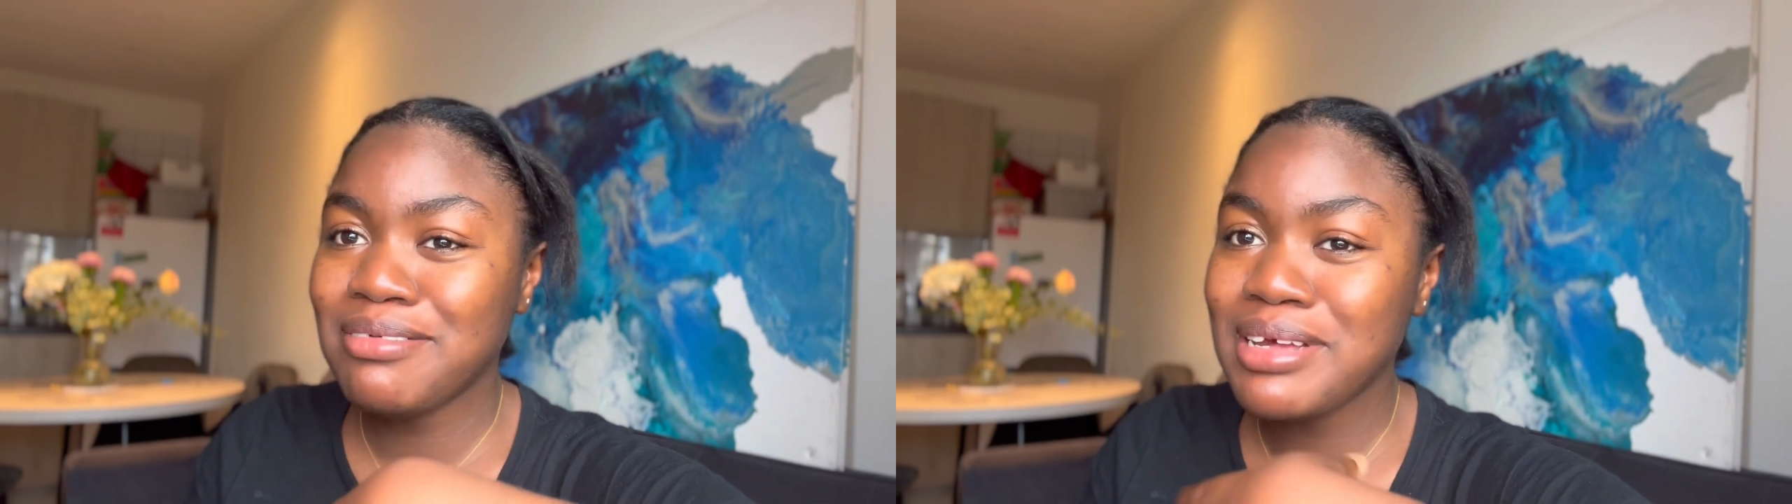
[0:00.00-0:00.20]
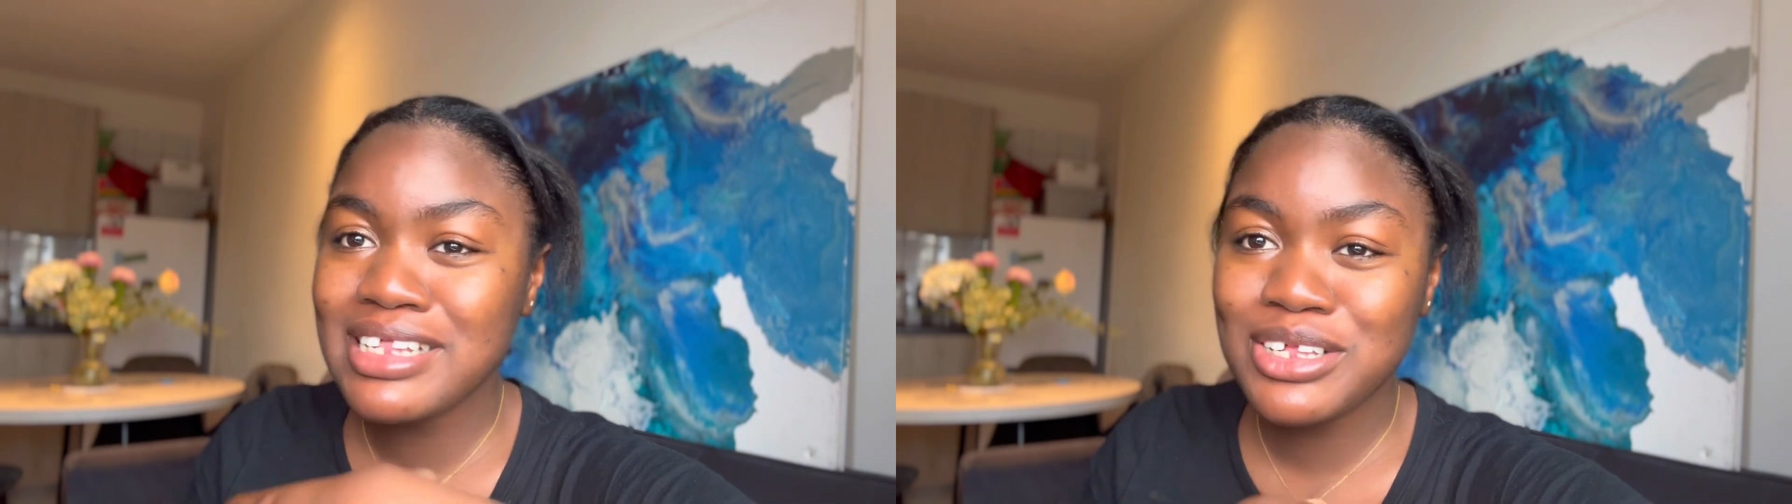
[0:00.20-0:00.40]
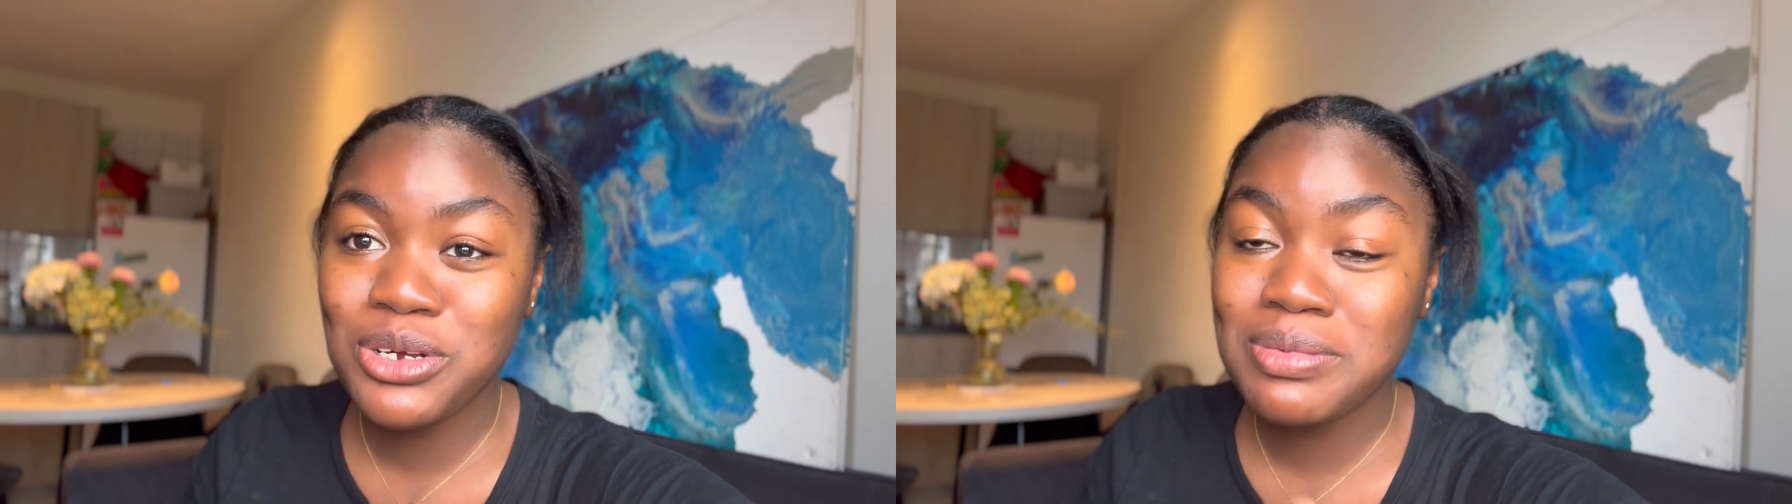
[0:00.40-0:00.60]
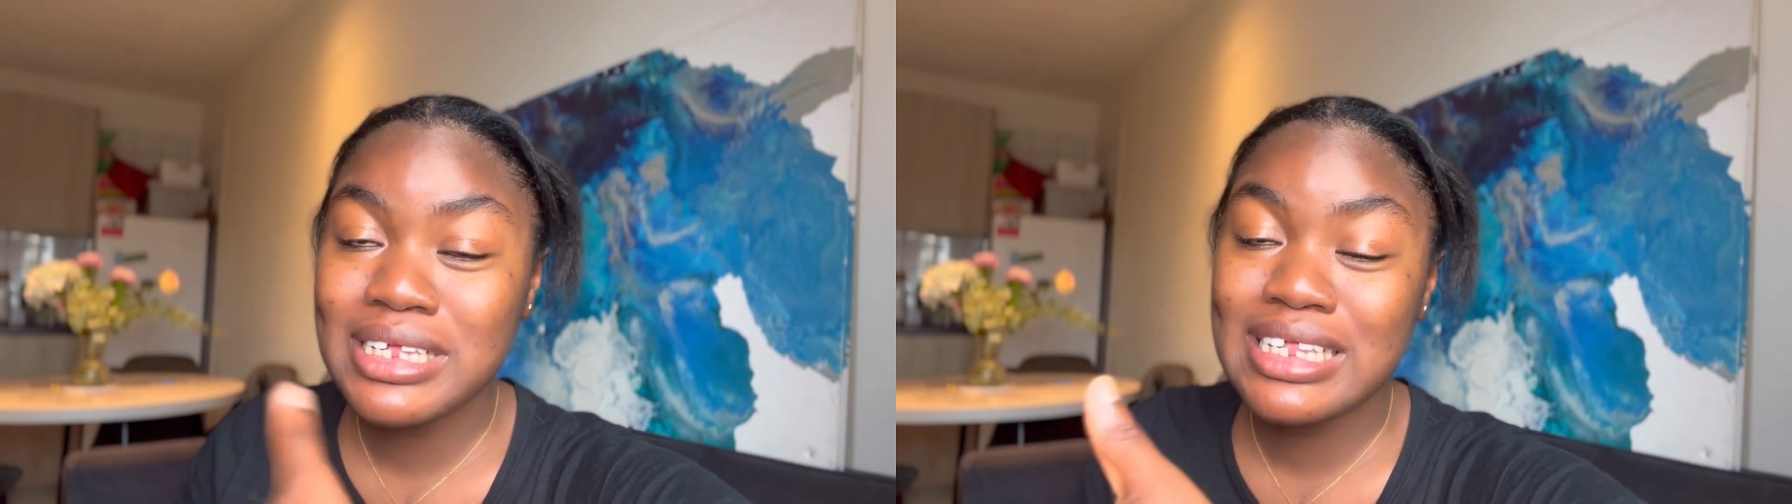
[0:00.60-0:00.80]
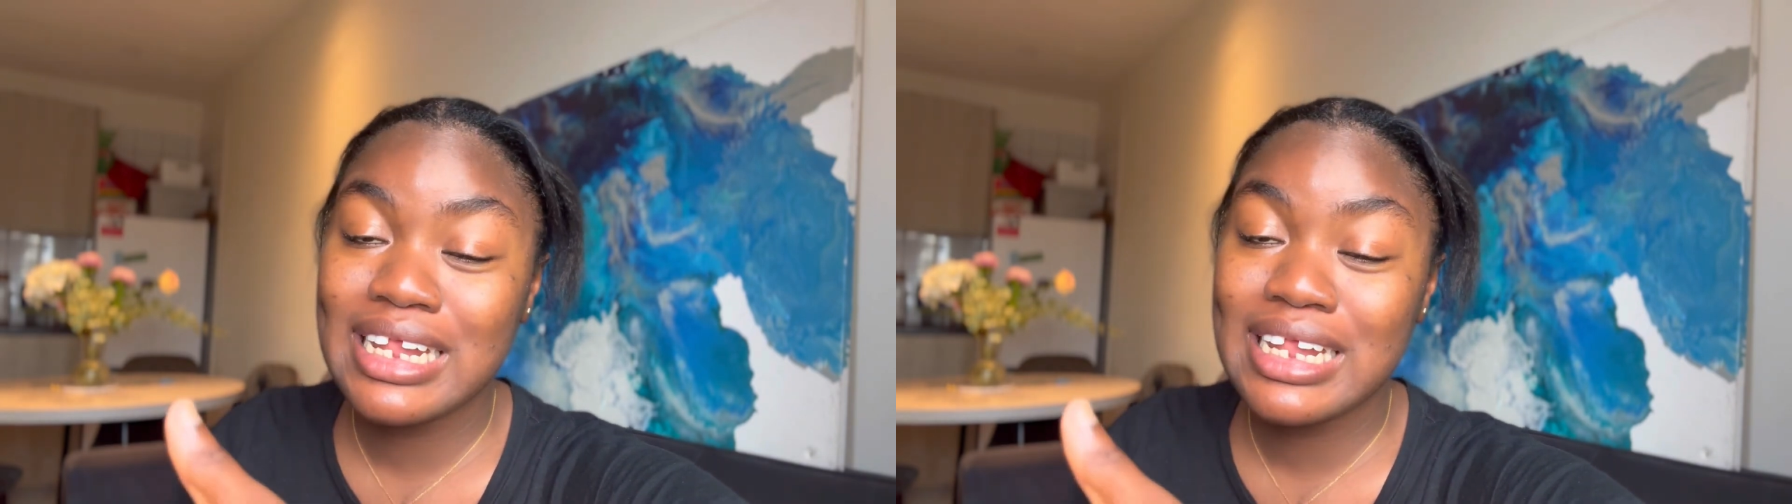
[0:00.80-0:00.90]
it makes the job easier.